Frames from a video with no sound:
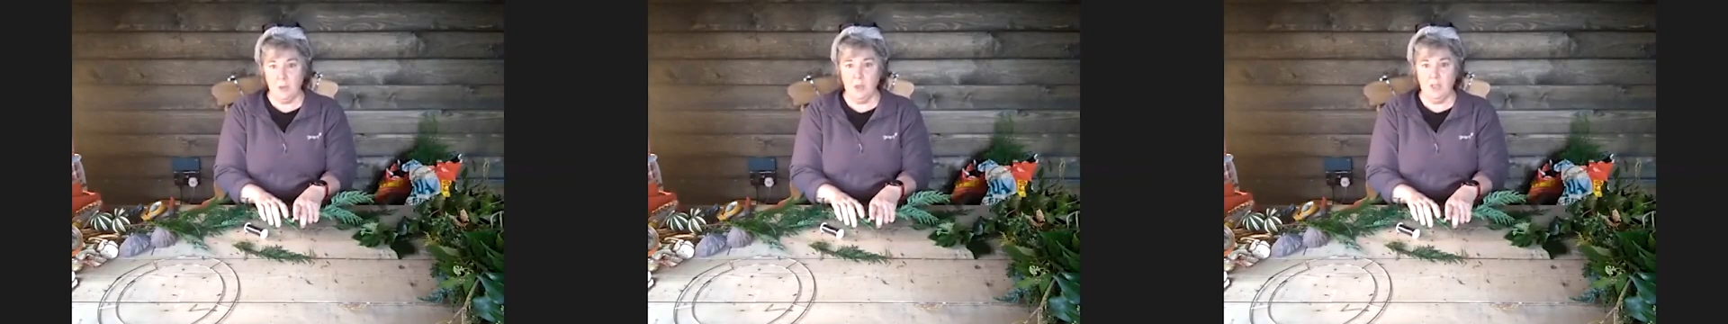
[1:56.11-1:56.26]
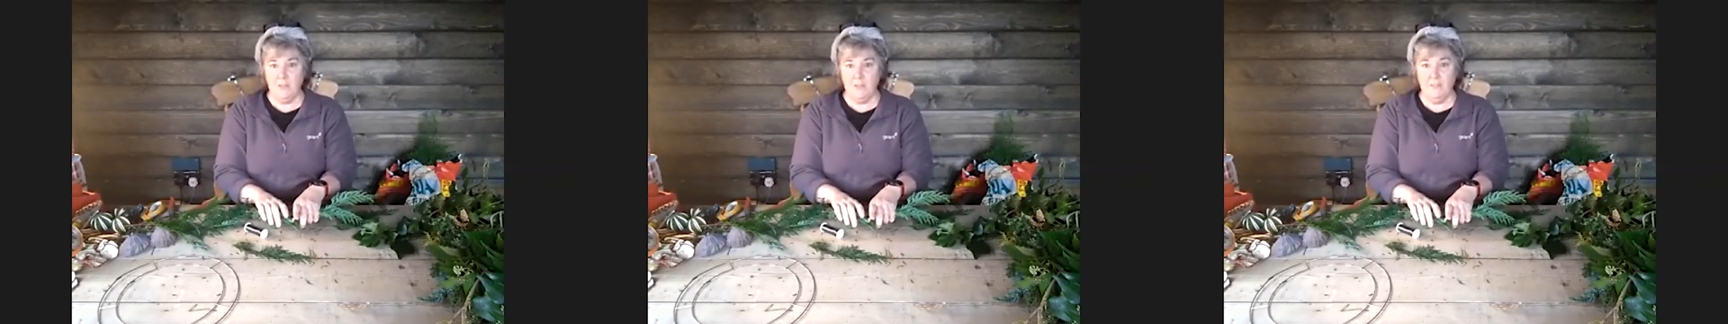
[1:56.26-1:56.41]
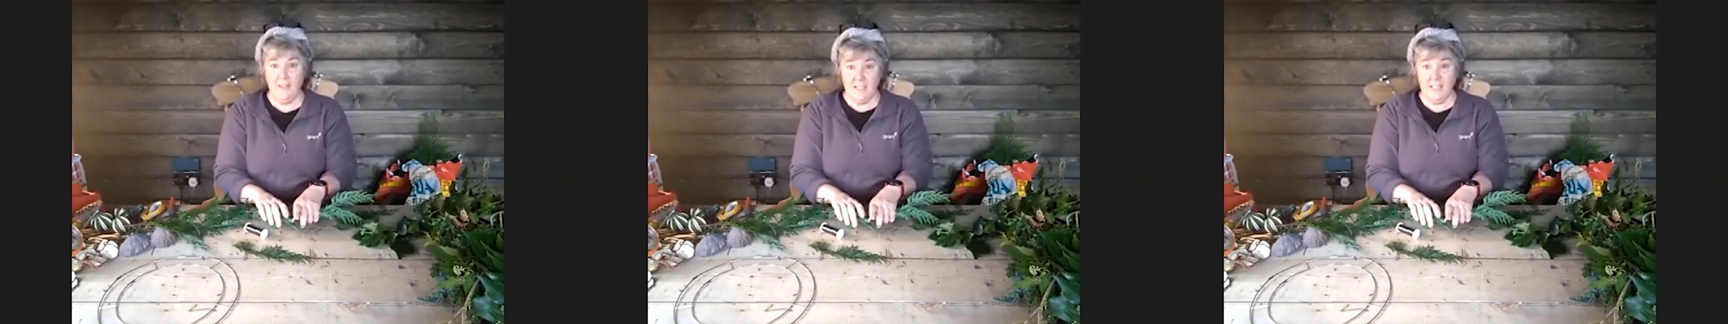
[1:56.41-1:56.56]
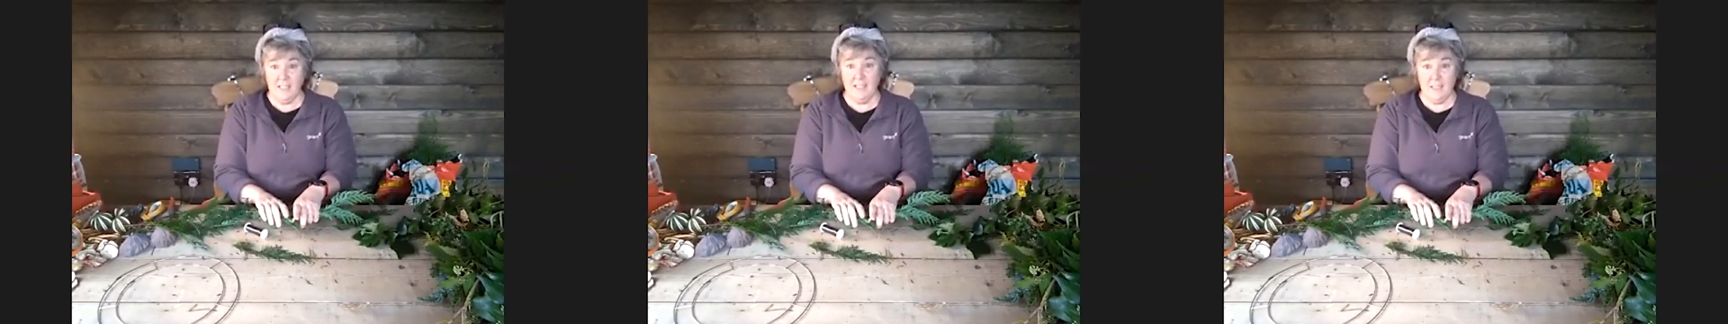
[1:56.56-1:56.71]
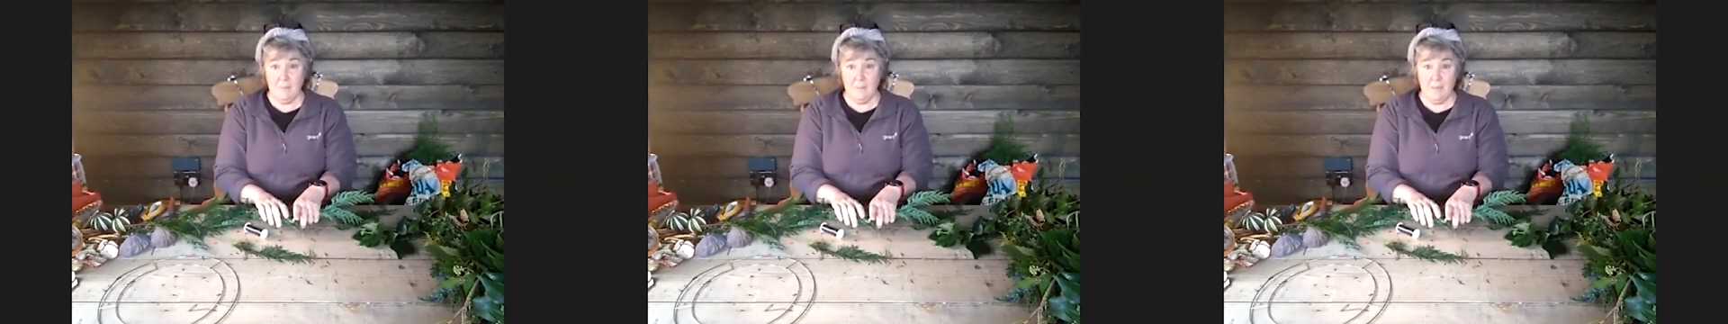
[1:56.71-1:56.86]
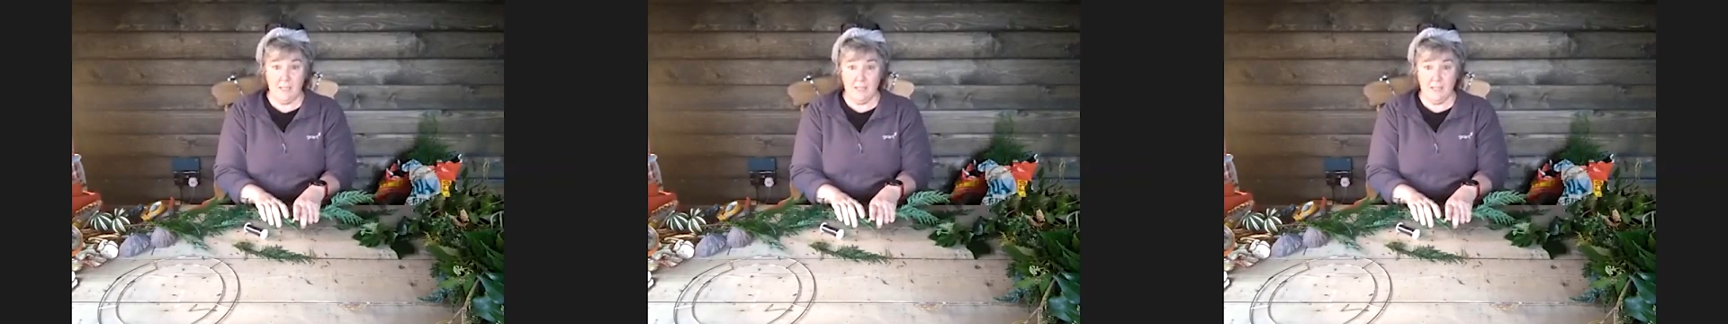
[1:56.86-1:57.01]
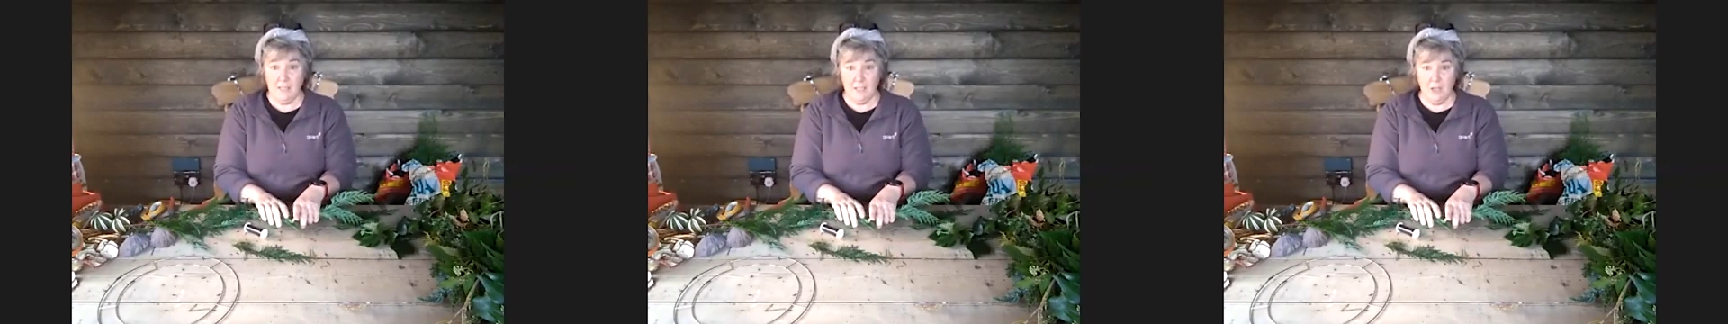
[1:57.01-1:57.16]
your fancy
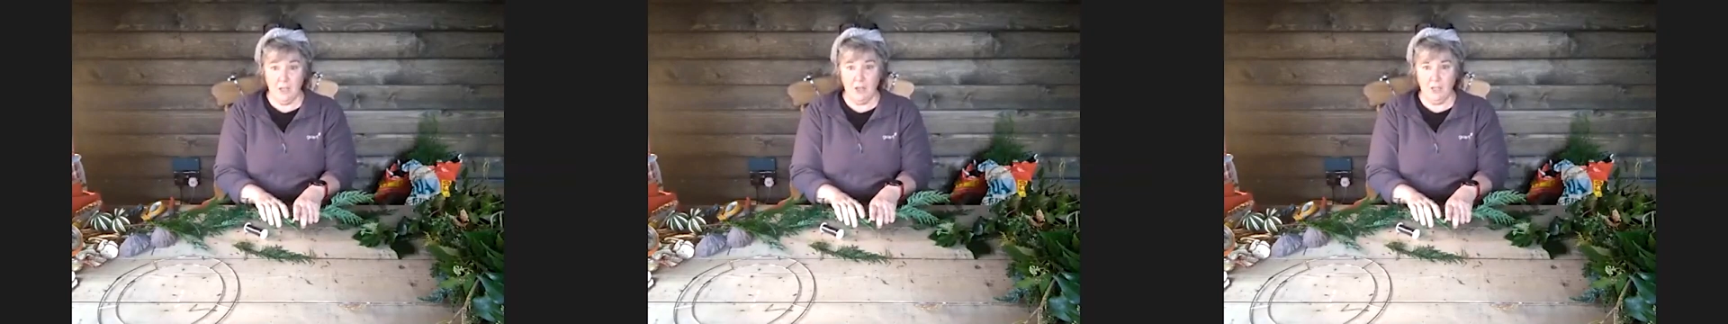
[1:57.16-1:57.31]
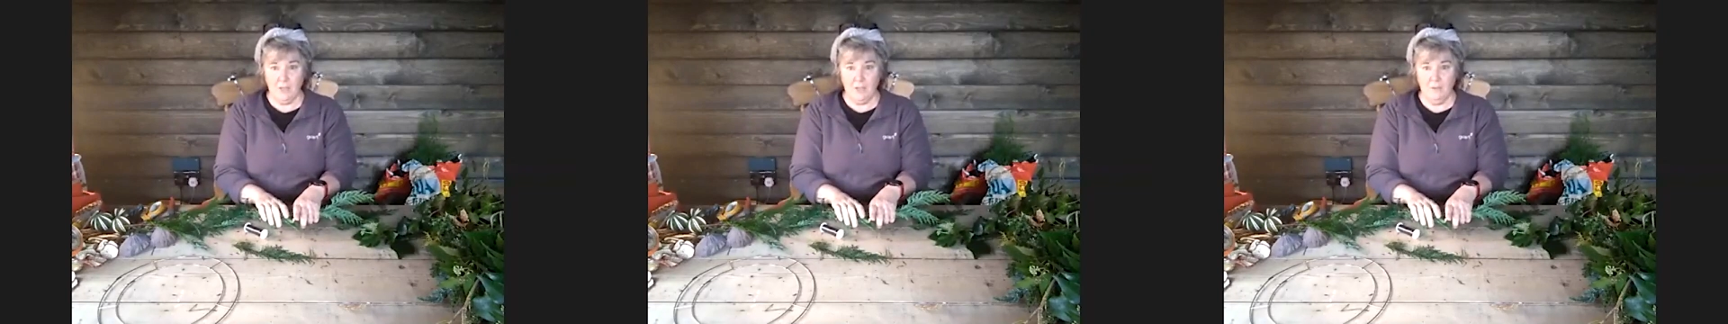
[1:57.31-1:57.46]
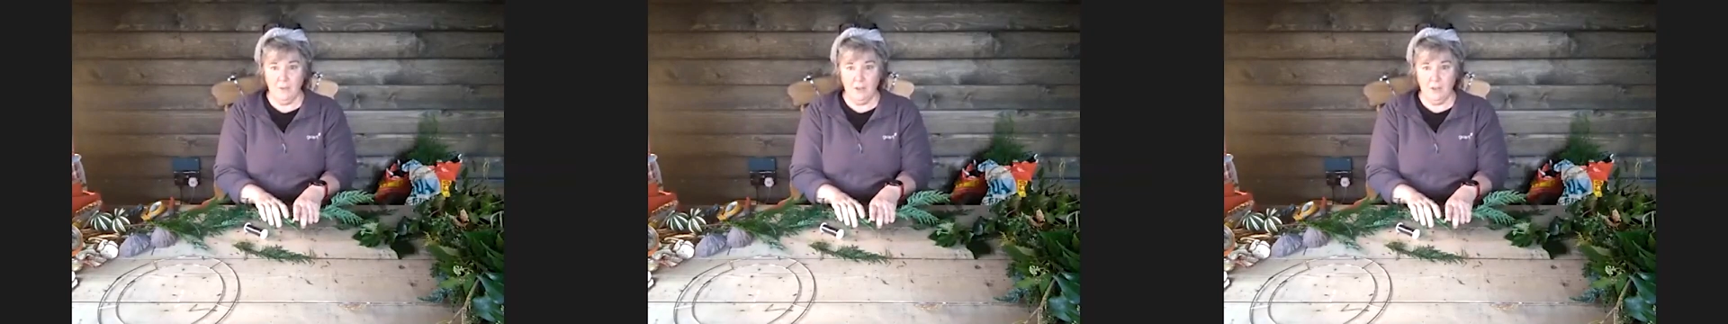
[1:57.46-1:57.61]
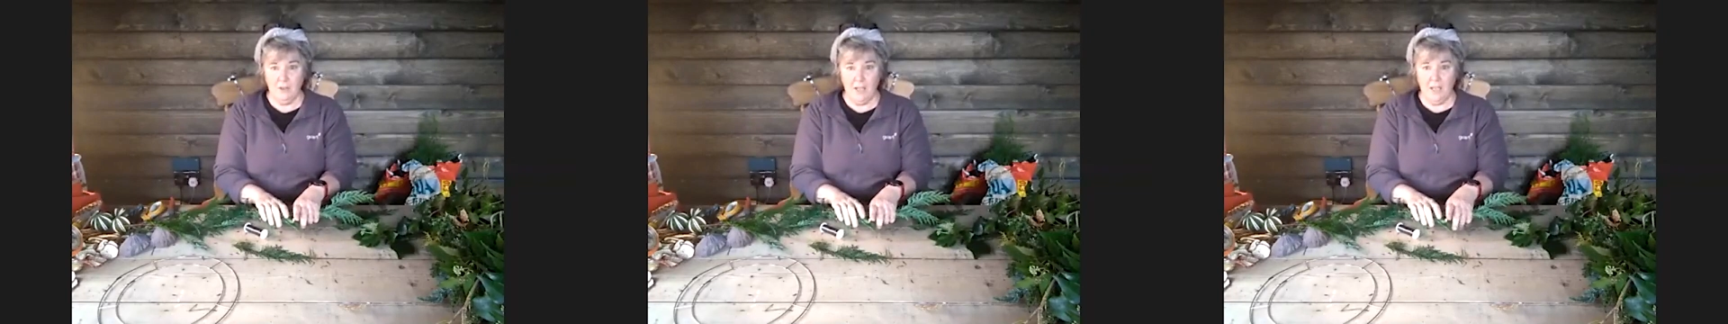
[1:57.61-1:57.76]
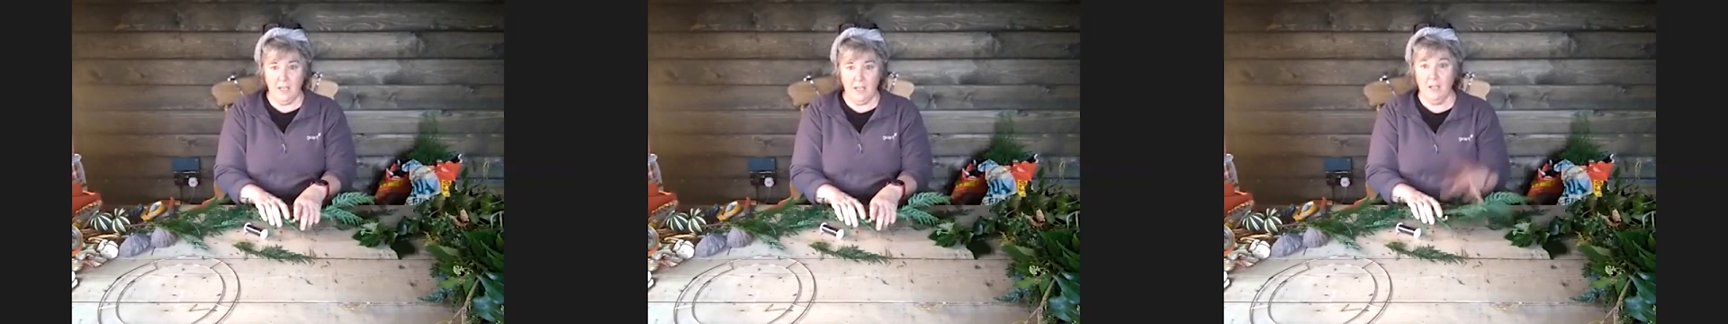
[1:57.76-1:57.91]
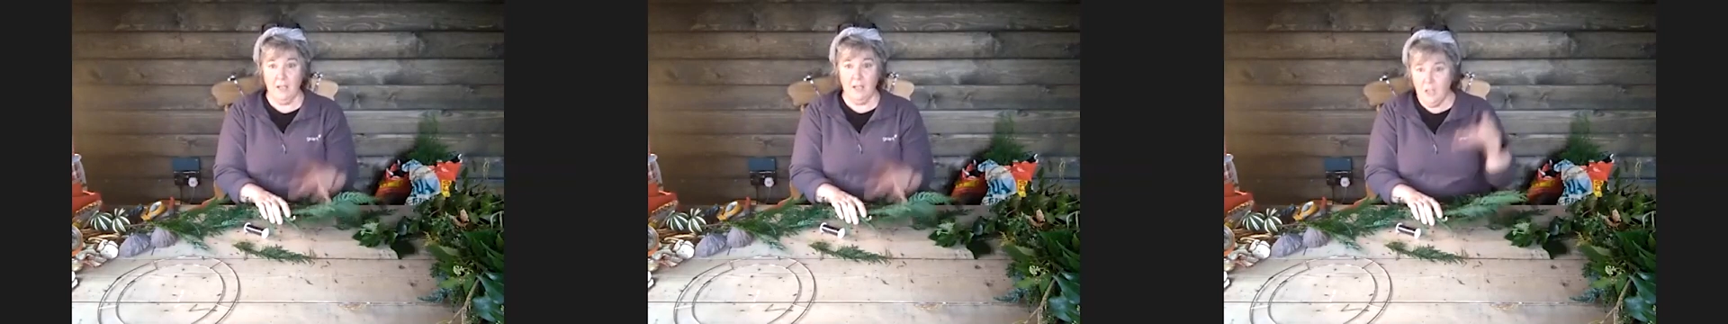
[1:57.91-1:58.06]
bits of conifer in,